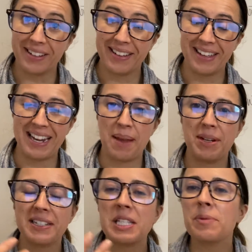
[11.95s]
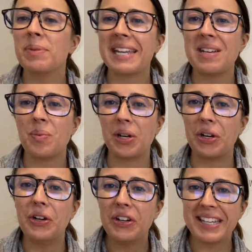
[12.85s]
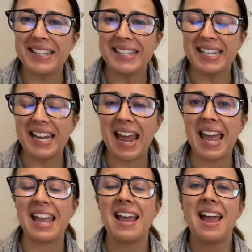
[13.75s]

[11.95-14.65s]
And I'm going to explain what a hook is today.